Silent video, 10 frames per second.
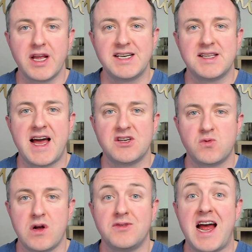link to that as
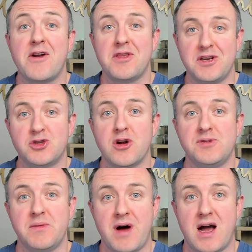well down in the
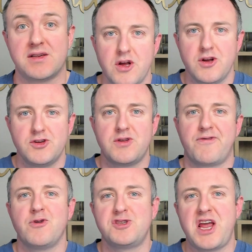description box. So the
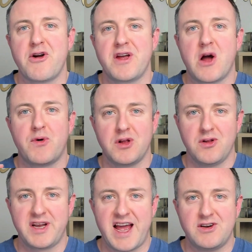first area I want to
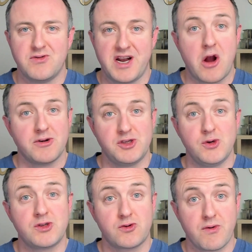look at during our
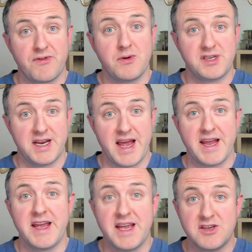Zoosk review
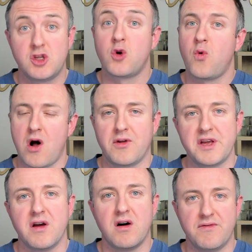today is the
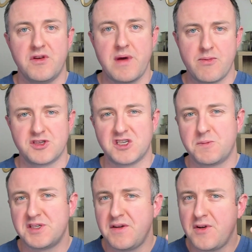quality of the members. And
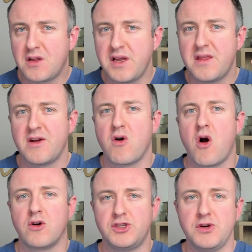specifically, there
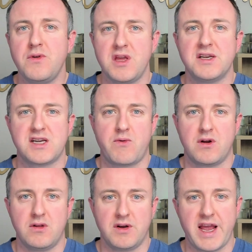are two things I want
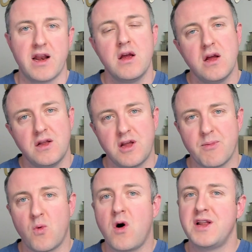to look at.
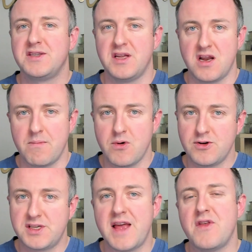Number one is the
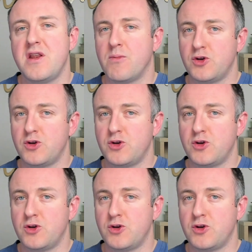numbers, and then number